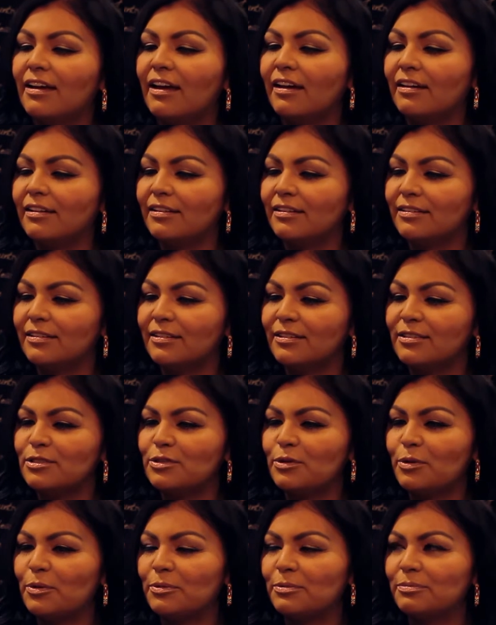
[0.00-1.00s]
and
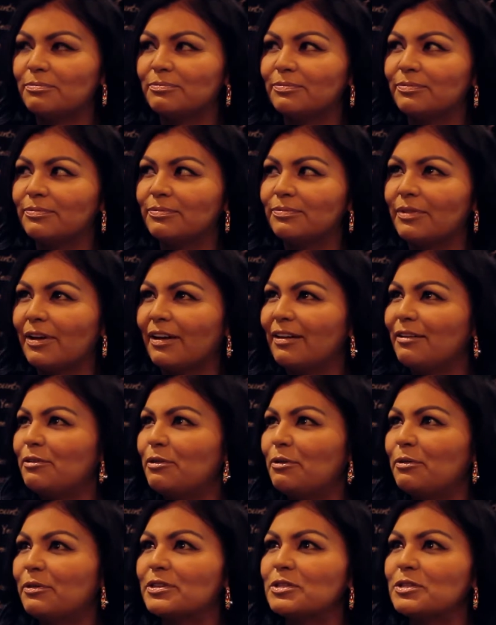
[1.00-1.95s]
so I don't know,